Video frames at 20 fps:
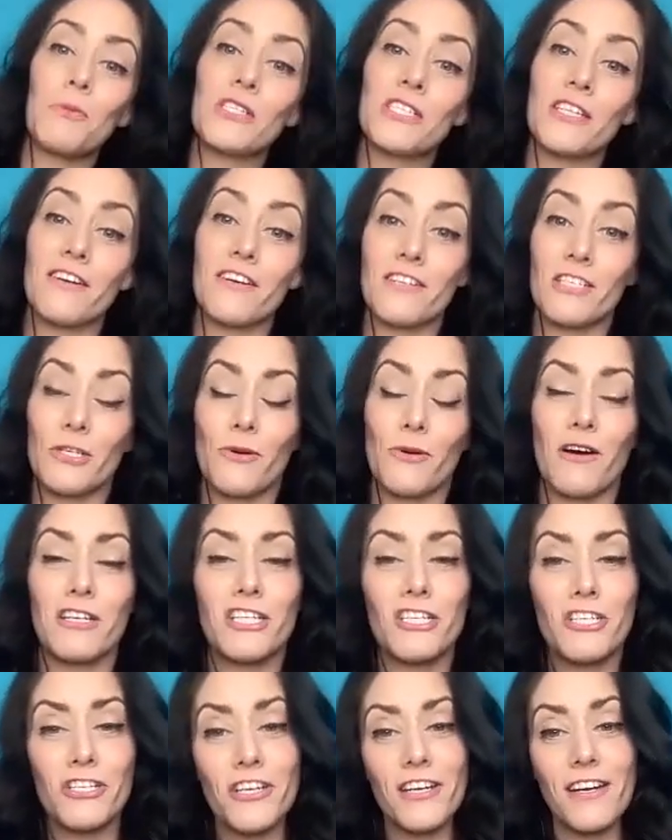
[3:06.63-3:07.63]
starting to
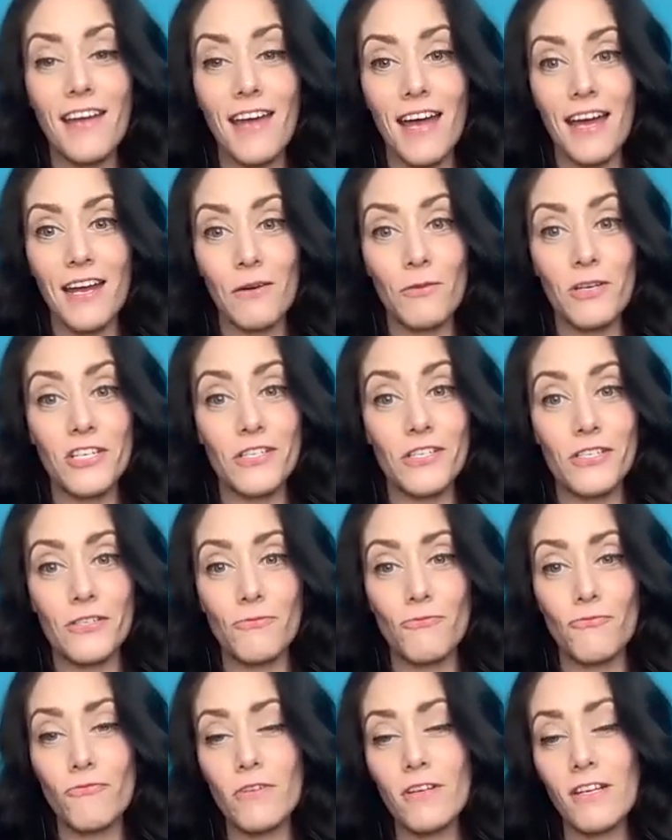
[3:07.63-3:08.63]
audition again, which is
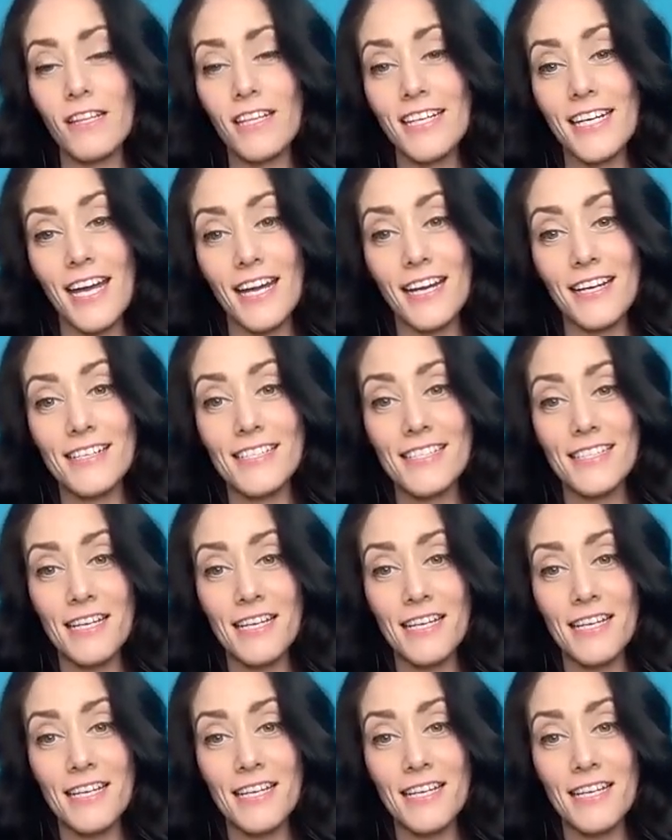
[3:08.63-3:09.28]
really nice.